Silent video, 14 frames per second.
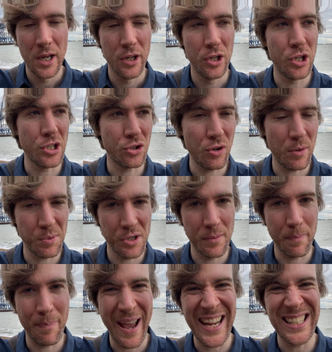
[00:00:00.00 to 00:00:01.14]
Your
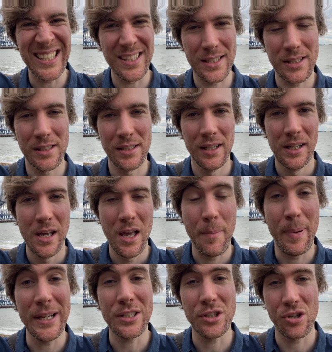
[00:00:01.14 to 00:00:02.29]
description paints a
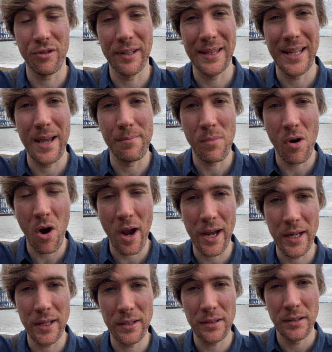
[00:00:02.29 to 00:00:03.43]
picture in their
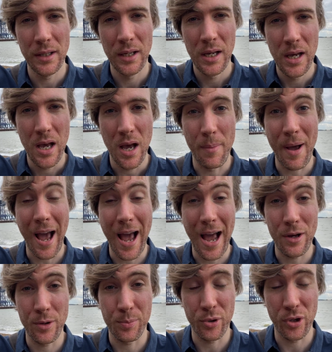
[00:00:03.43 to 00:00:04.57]
mind about
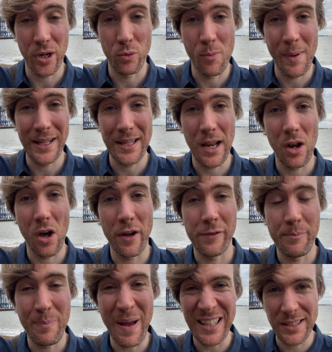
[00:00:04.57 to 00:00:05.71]
how the product will make their life
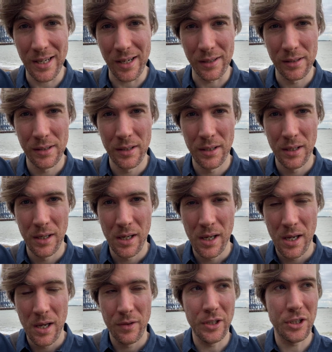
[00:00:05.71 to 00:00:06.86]
better.
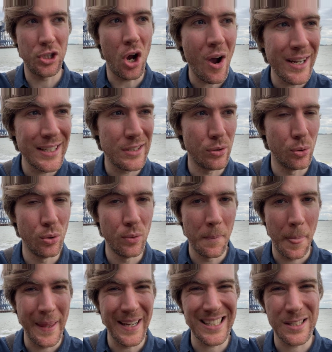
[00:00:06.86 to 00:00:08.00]
The title
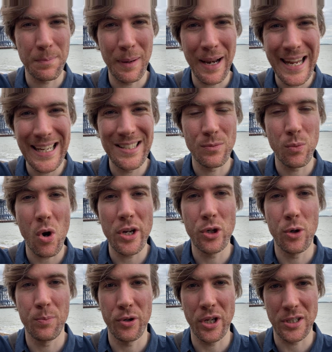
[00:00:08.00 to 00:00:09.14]
explains why
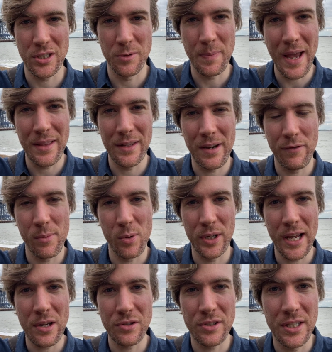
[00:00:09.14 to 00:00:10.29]
your product is better than
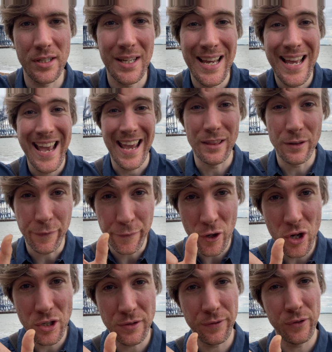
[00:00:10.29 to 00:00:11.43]
everybody else's in the
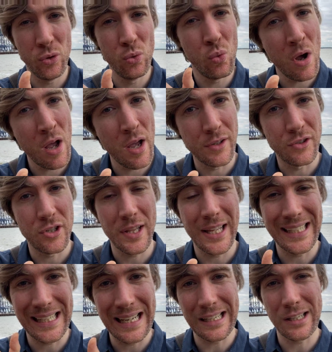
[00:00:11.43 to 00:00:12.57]
first few words, so they
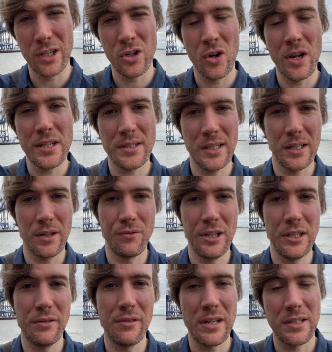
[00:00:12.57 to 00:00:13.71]
click on your listing and
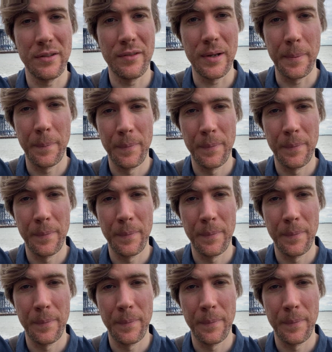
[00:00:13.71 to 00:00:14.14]
read the rest of it.